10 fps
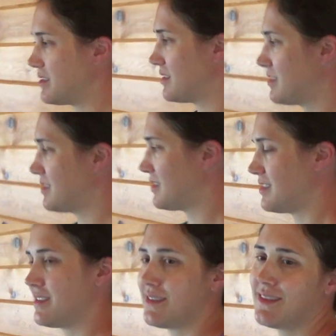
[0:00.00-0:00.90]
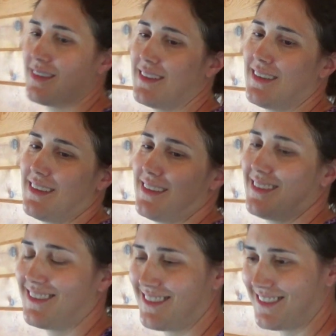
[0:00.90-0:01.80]
Cleanse your palate.
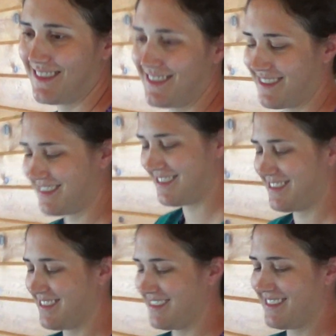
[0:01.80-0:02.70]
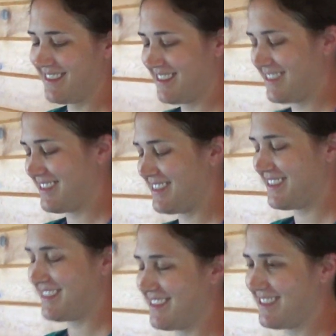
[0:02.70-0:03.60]
You want the experience to be pure
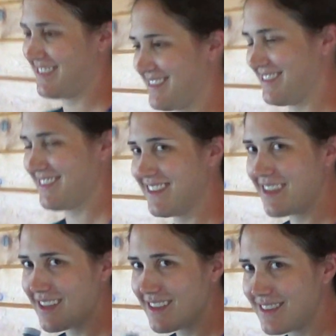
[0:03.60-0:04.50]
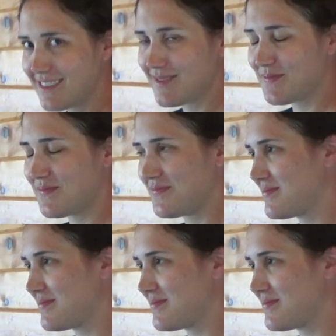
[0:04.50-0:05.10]
and true.